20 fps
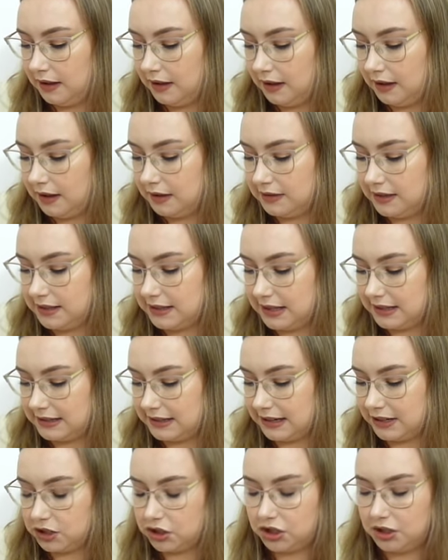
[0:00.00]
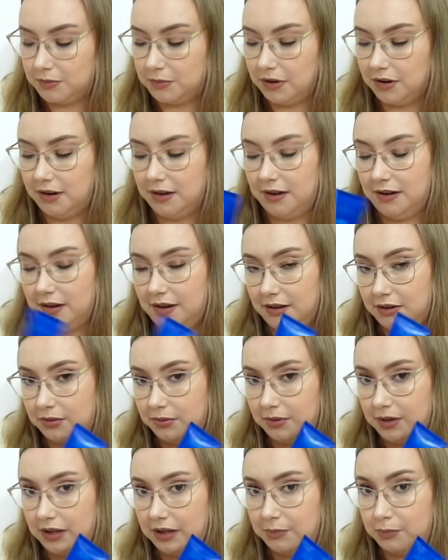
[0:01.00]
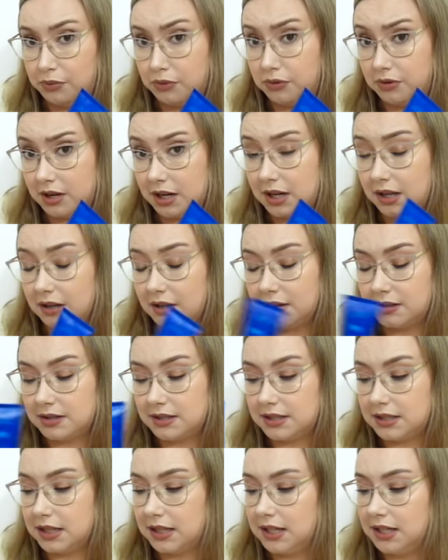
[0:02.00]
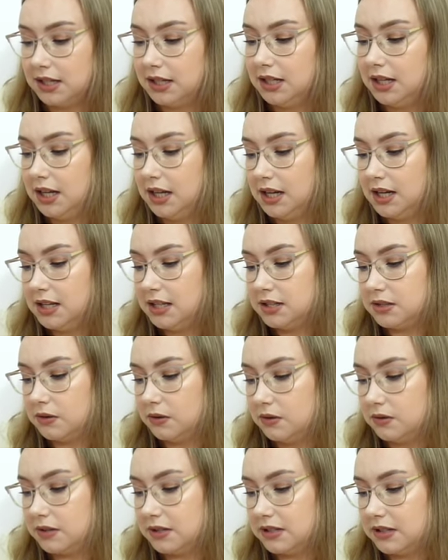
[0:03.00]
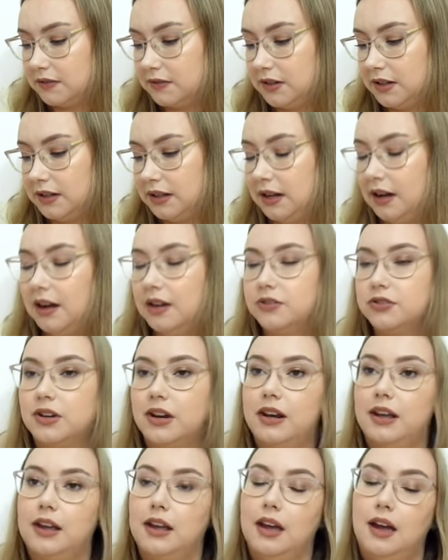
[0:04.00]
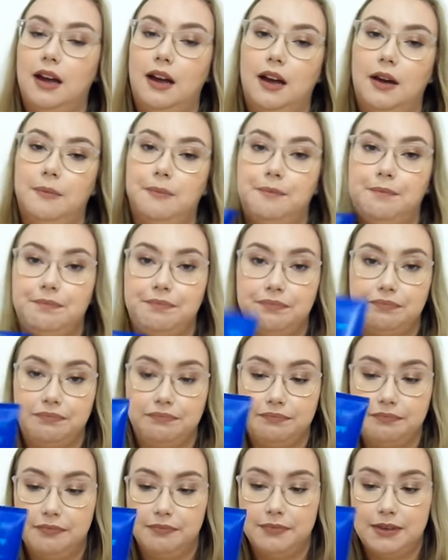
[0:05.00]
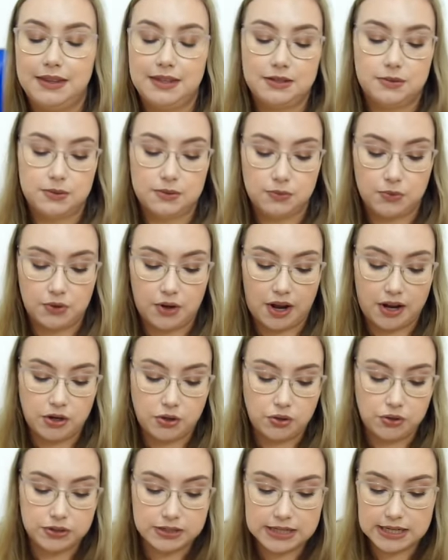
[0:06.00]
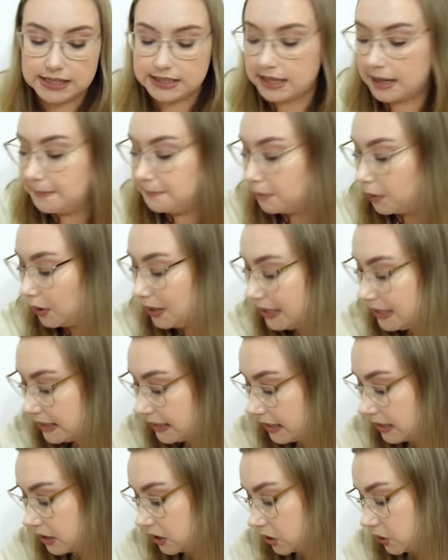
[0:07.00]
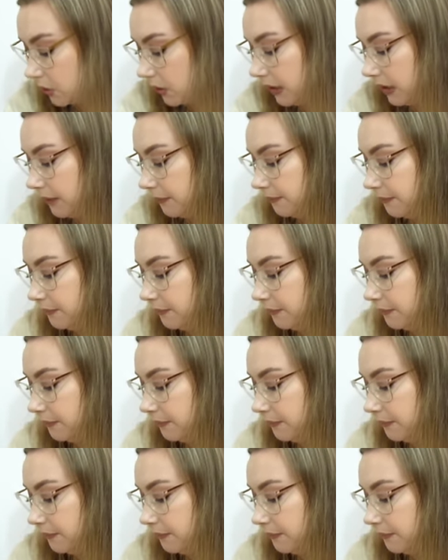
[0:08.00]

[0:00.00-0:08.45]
And this has like shimmer in it. It's really pretty on the skin. It's also definitely hydrating. But this was what I used as a body sunscreen.